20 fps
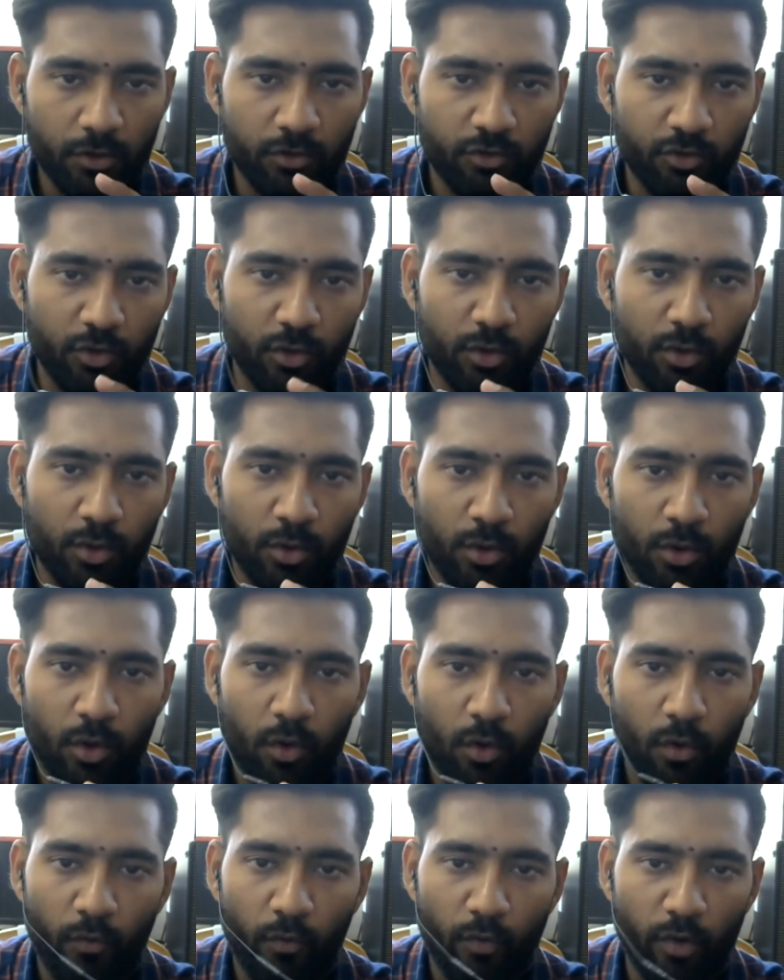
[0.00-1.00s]
So
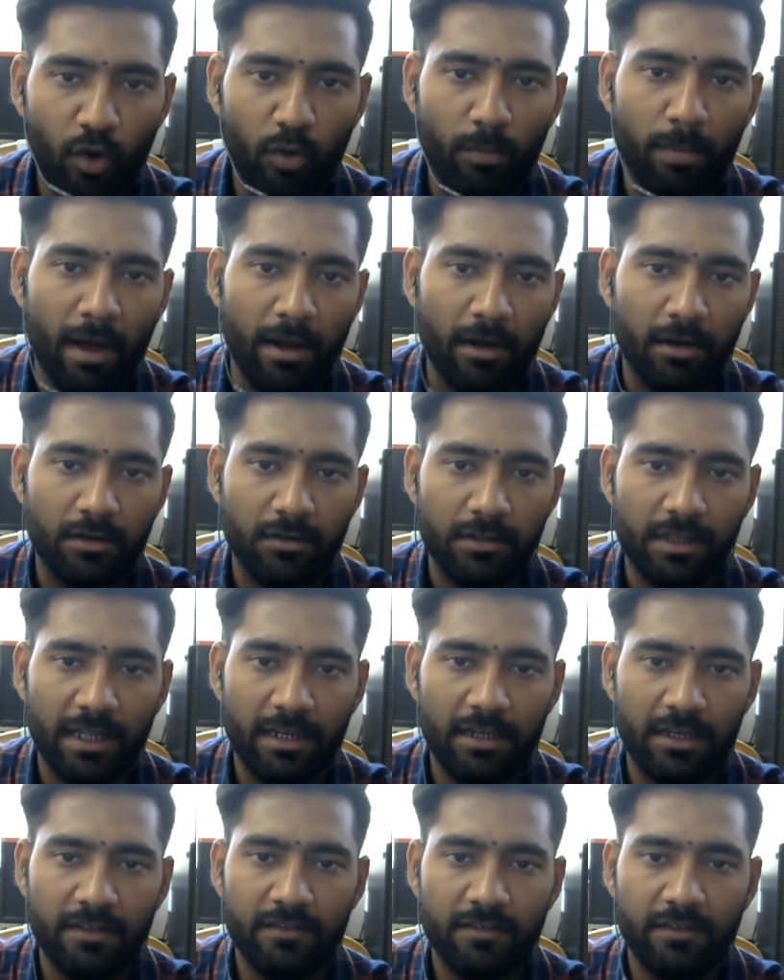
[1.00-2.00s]
willow bark,
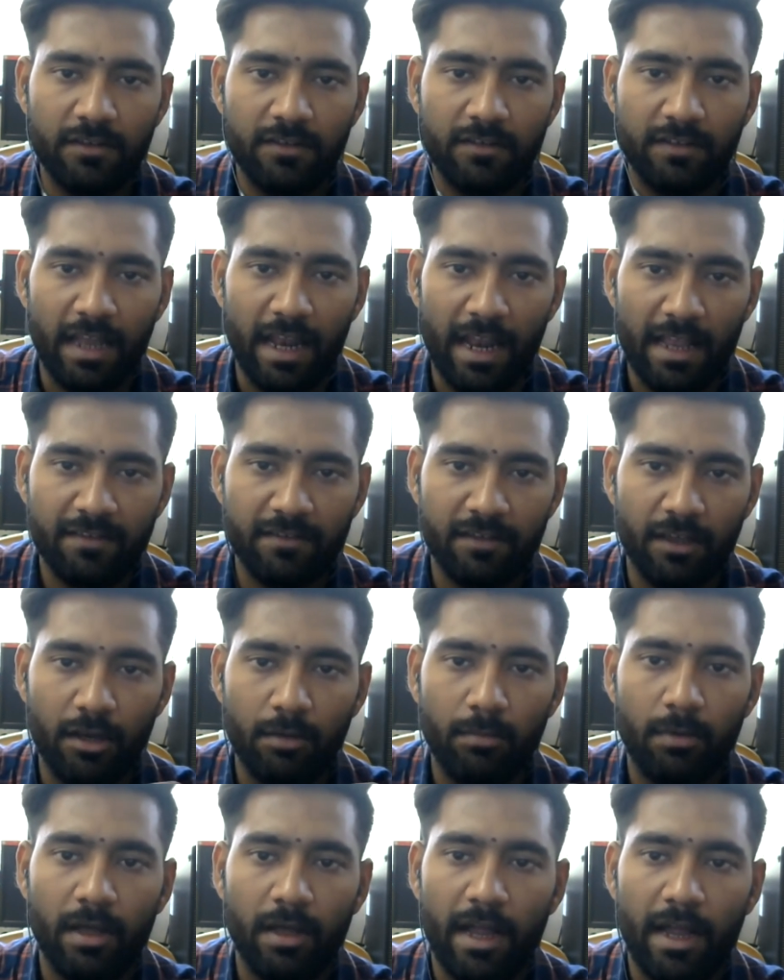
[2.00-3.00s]
that is uh, Salix
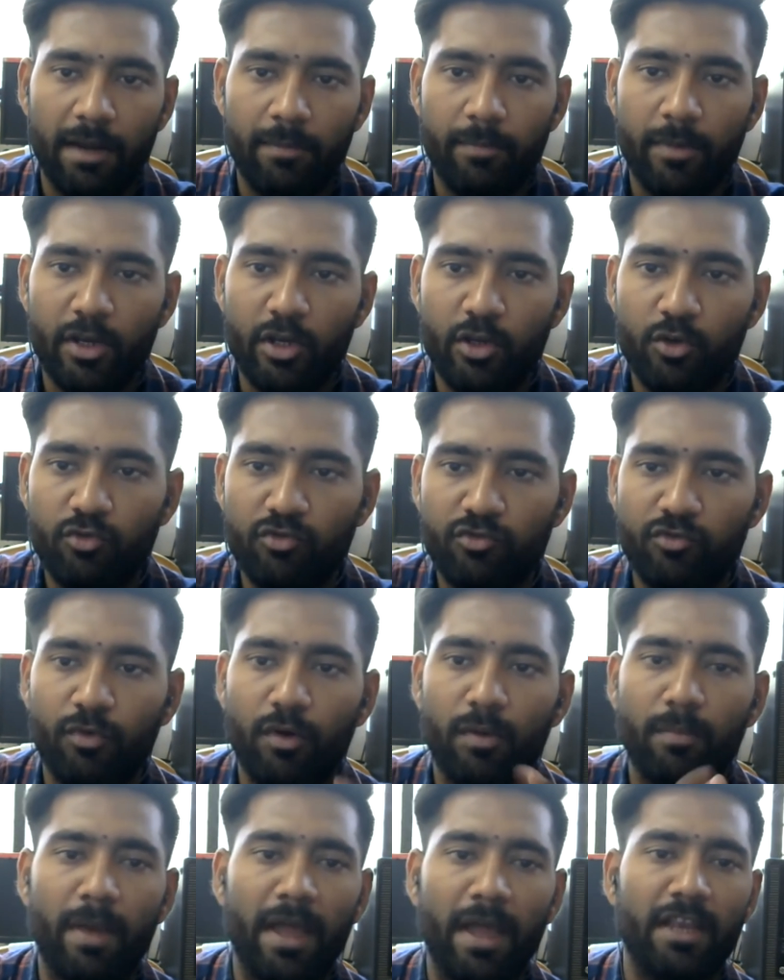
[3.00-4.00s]
alba, had been used
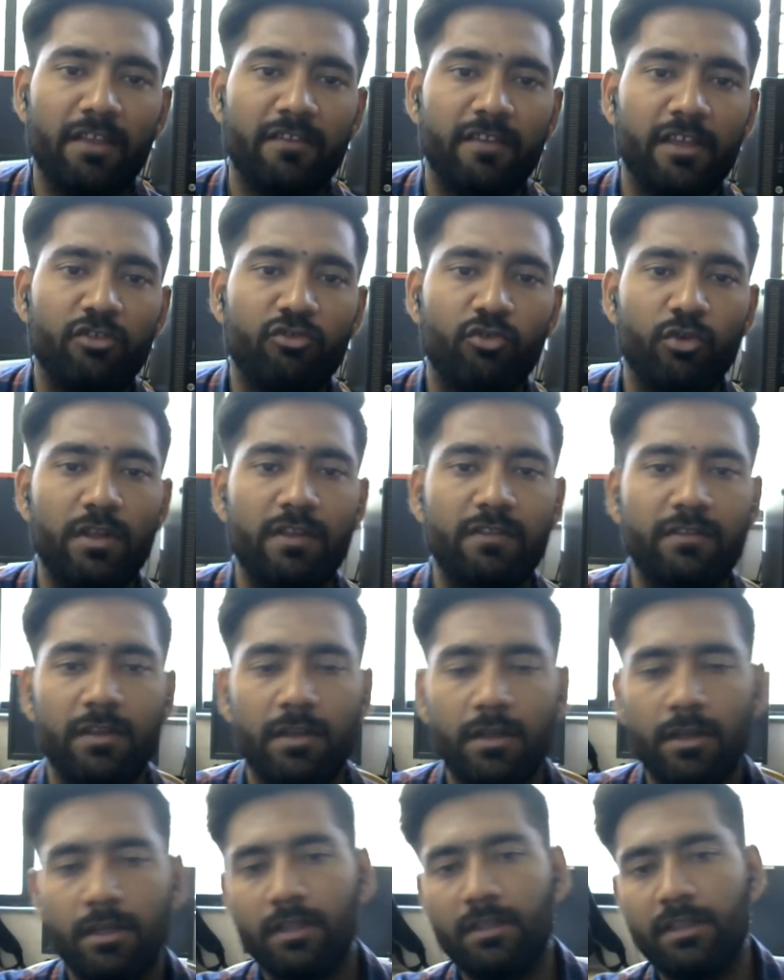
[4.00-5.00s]
for many centuries.
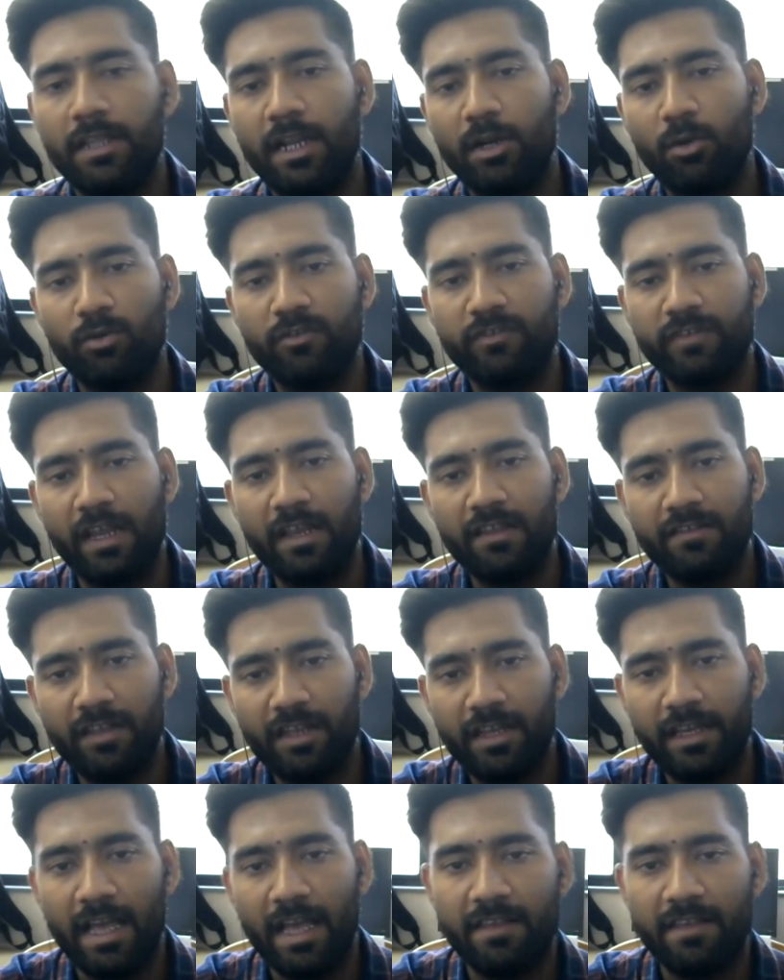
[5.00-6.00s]
That was
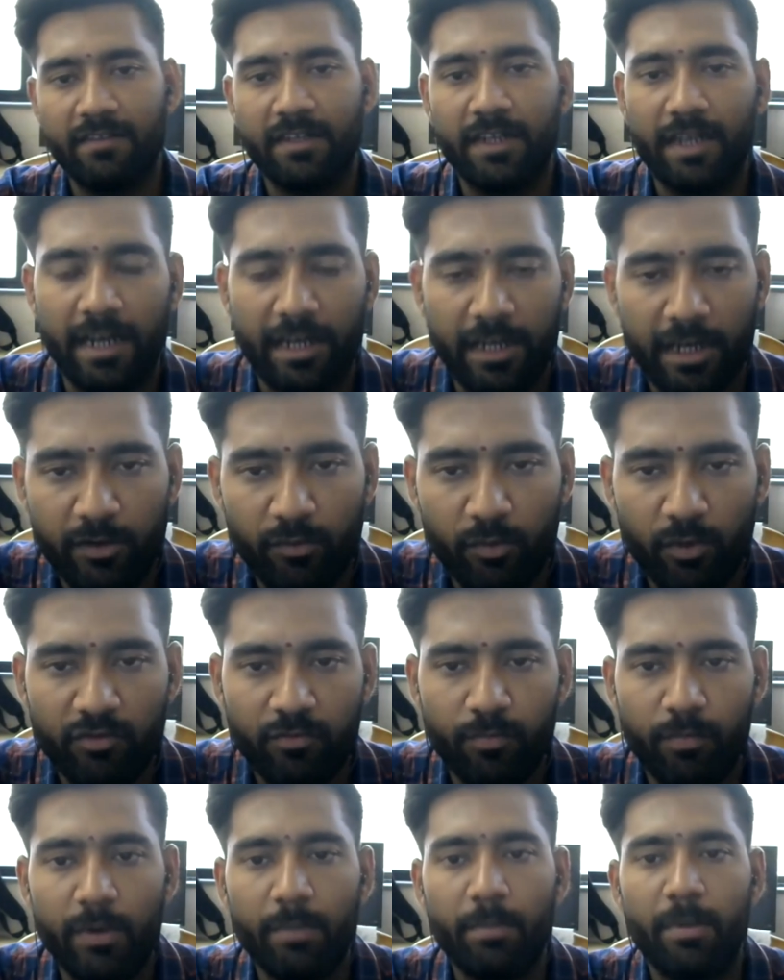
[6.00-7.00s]
salicylic acid and it
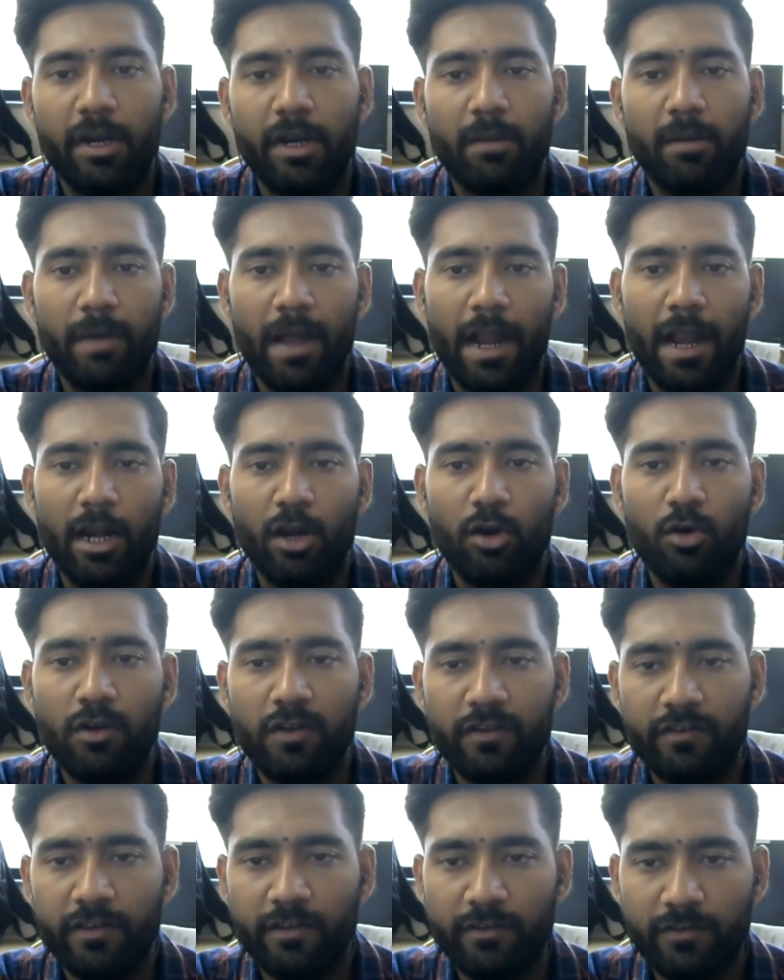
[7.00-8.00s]
was prepared by
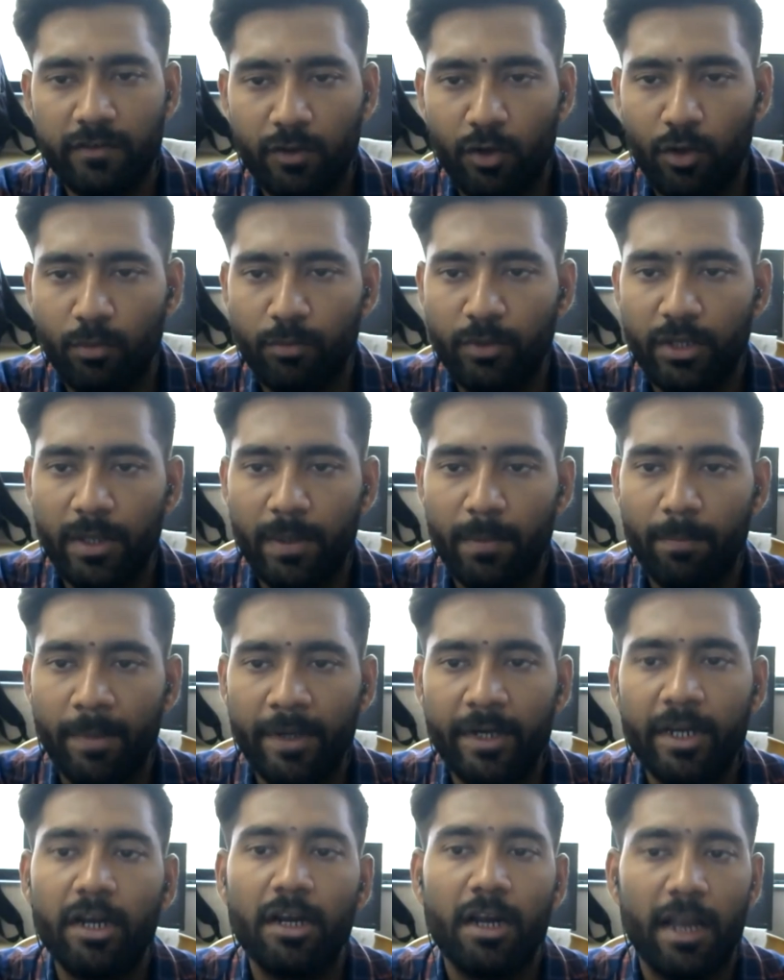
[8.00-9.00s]
hydrolysis of the
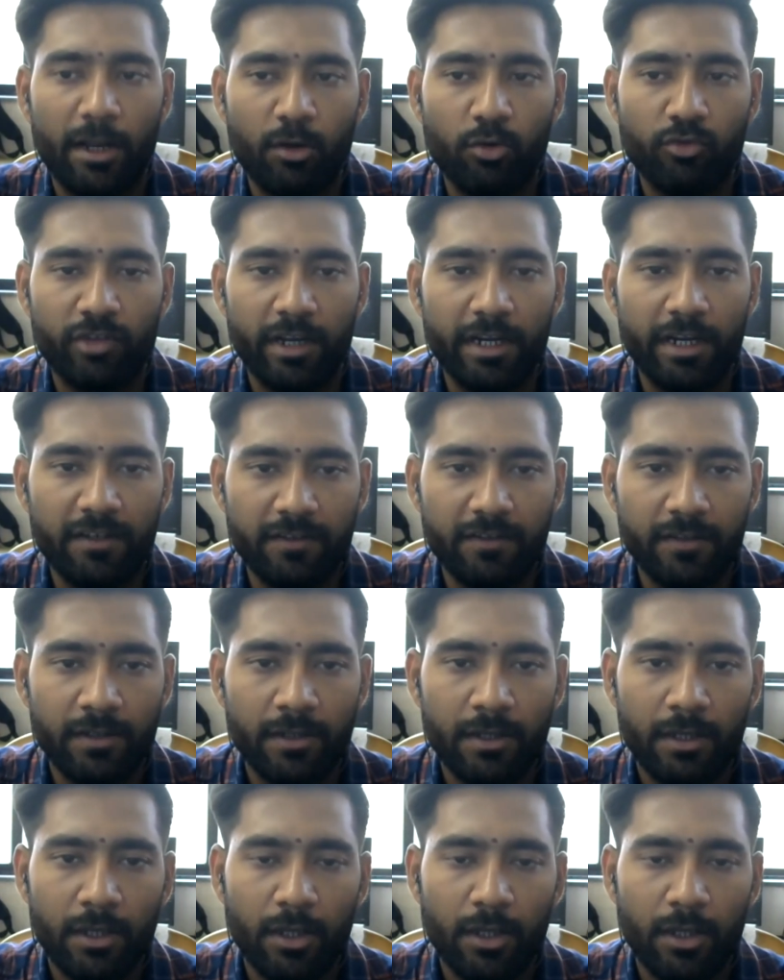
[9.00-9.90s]
bitter glycosides